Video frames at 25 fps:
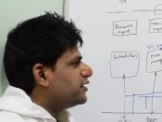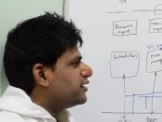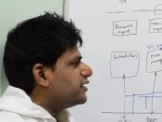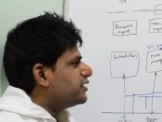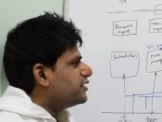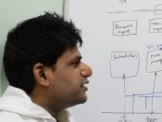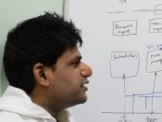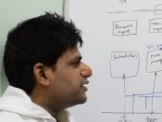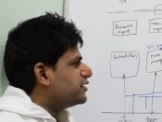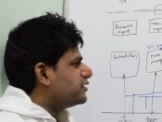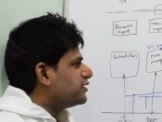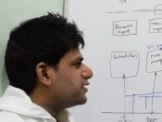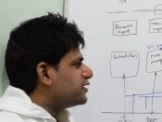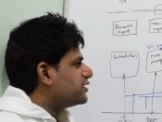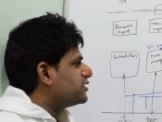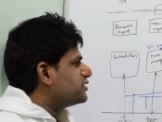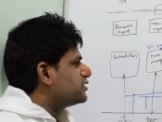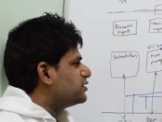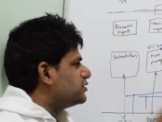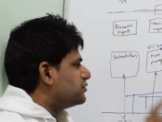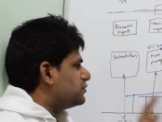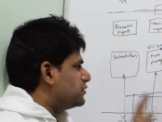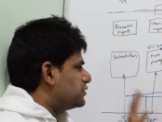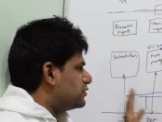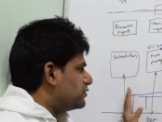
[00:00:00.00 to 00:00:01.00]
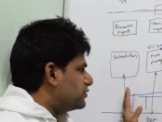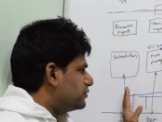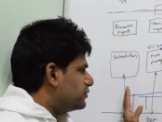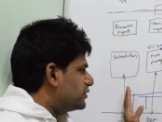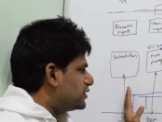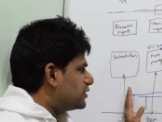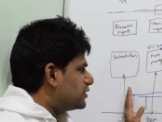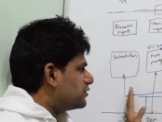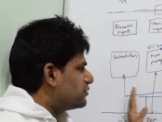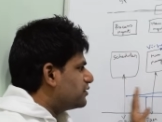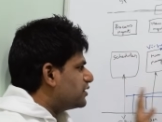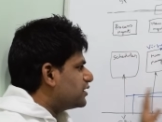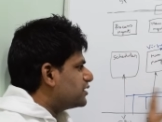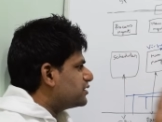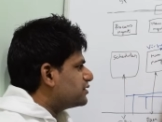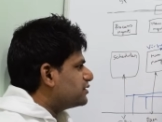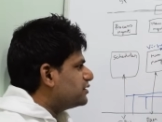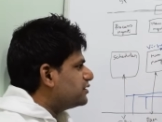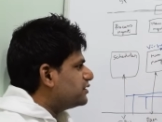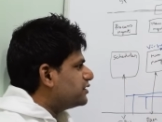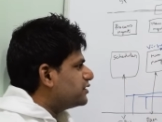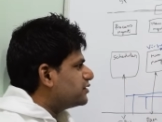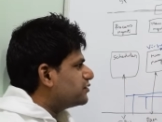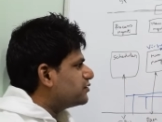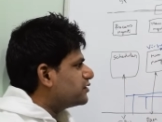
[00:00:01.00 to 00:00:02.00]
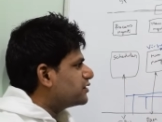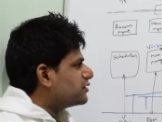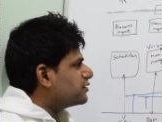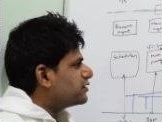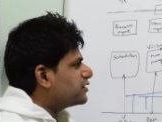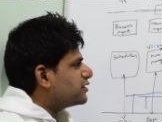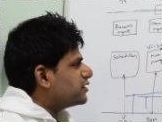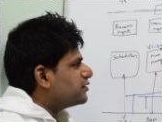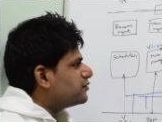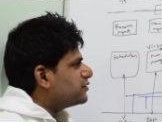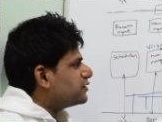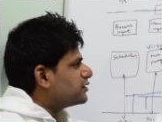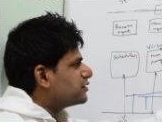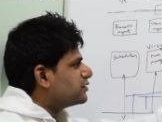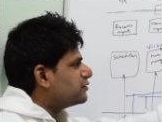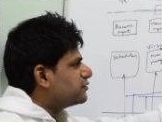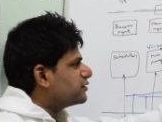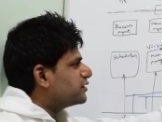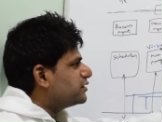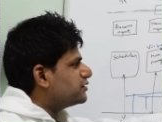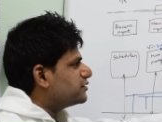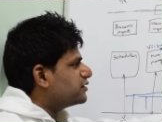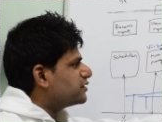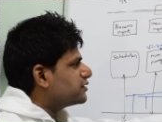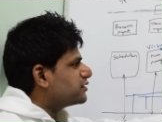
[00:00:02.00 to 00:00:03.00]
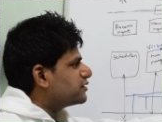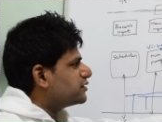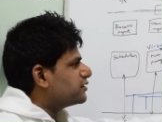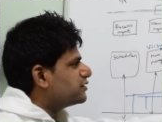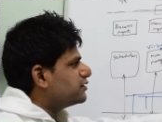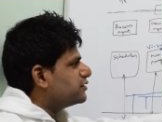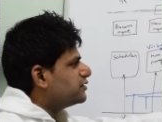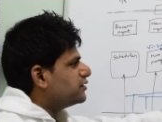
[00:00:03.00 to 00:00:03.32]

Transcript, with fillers: And in case if you visualize the network drivers, you can just